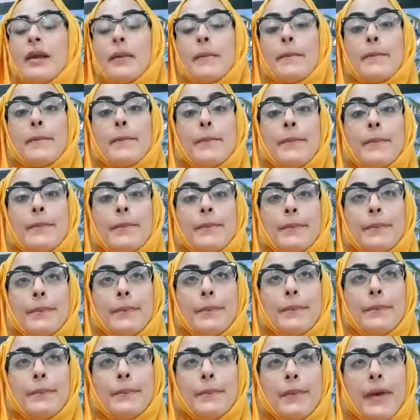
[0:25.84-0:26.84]
the
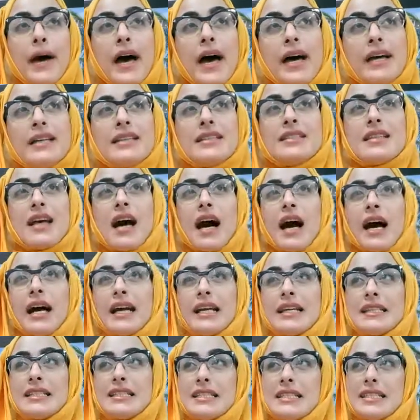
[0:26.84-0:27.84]
best
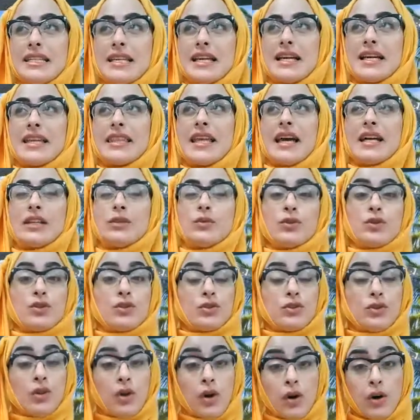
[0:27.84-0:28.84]
idea that we
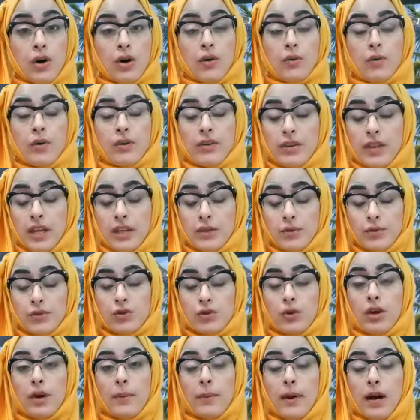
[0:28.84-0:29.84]

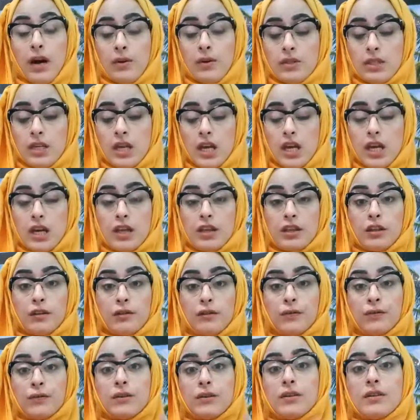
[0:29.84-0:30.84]
talk about. The
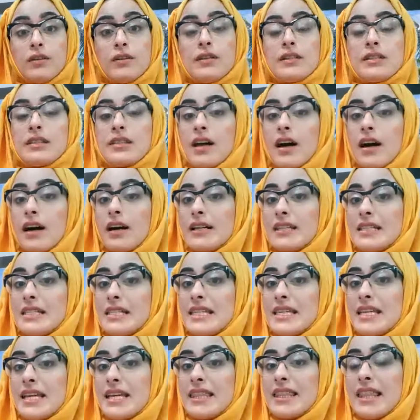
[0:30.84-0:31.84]
first
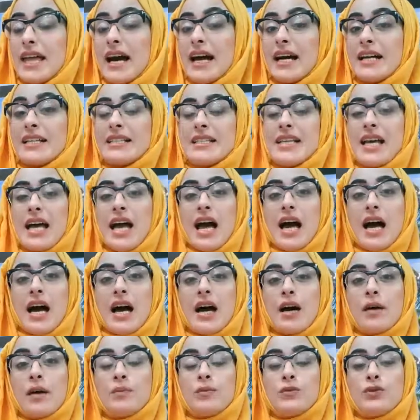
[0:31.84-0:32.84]
idea that
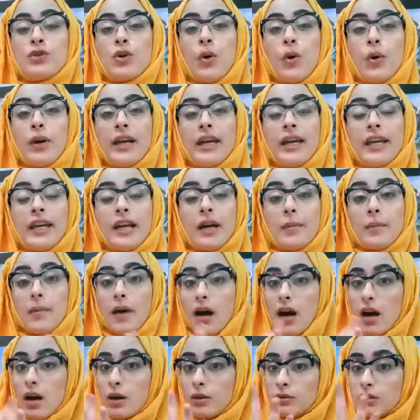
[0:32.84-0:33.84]
I'm talking
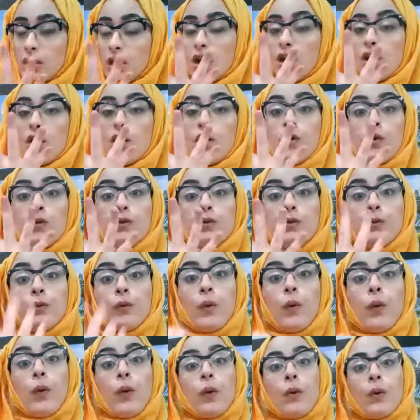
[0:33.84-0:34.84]
about
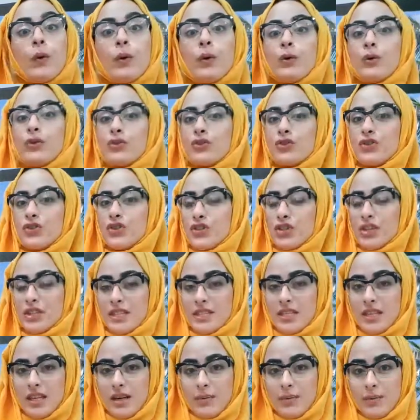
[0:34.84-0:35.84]

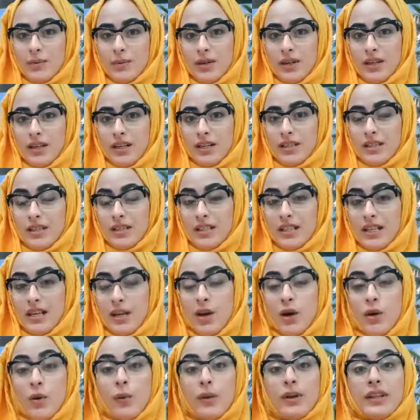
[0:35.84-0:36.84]
four-digit numbers.
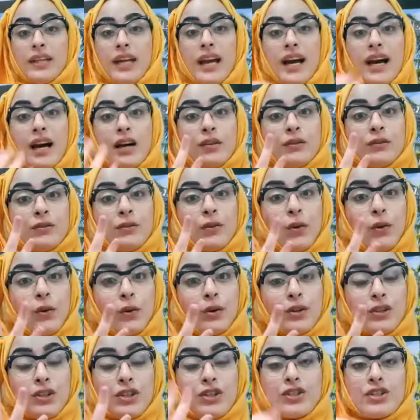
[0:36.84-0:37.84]
When I have
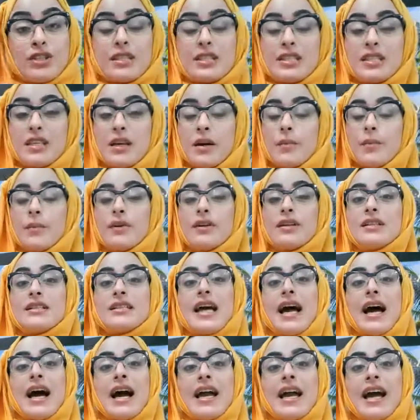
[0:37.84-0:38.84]
four-digit numbers,
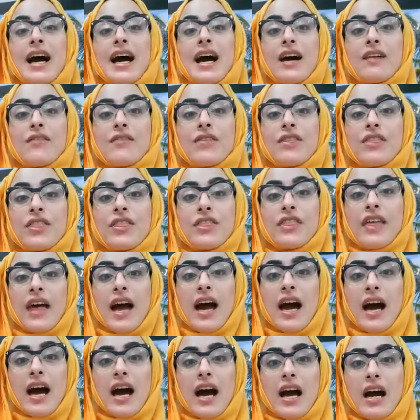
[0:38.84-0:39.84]
I have
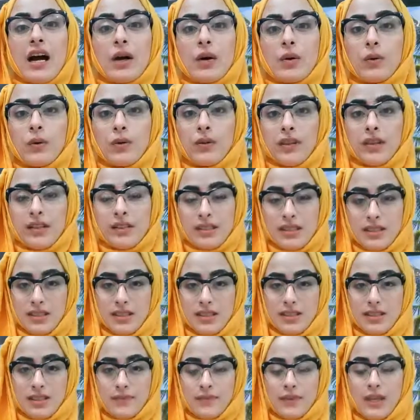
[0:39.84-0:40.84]

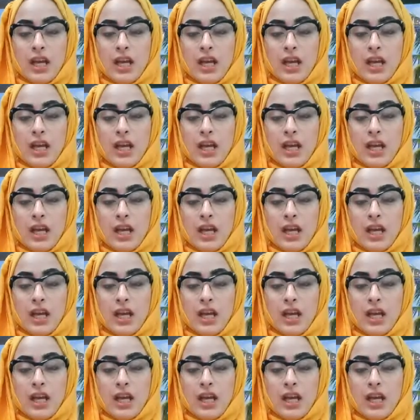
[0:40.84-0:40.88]
thousands.